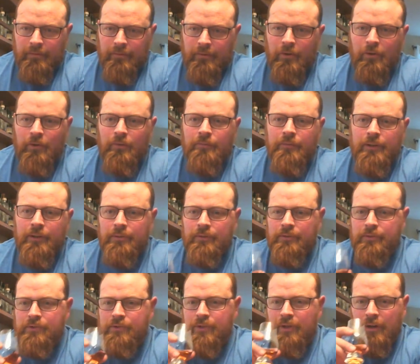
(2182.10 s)
Oh, Fino
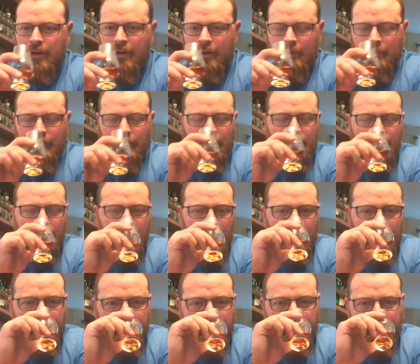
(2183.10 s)
is sherry. Pardon me.
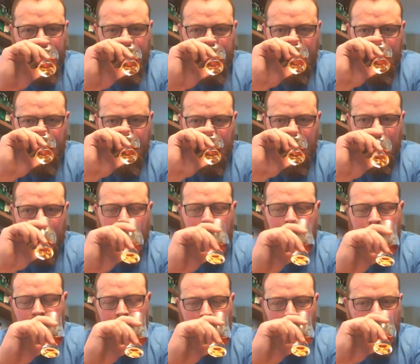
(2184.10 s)
You're
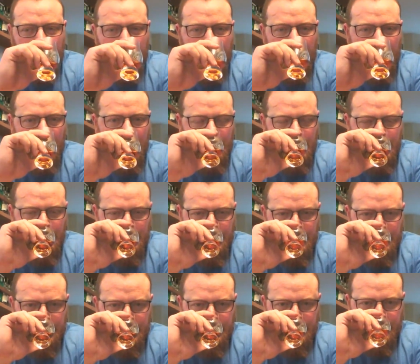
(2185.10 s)
right. Fino.
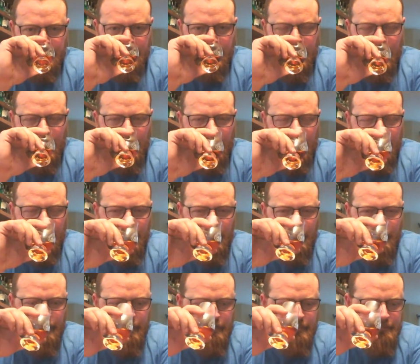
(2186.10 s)
Sherry, of
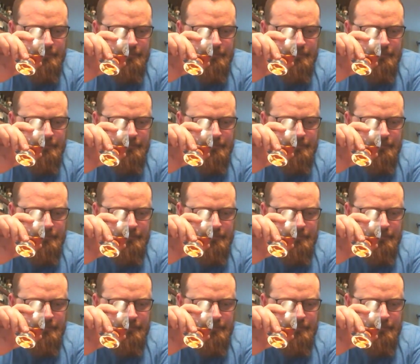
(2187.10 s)
course.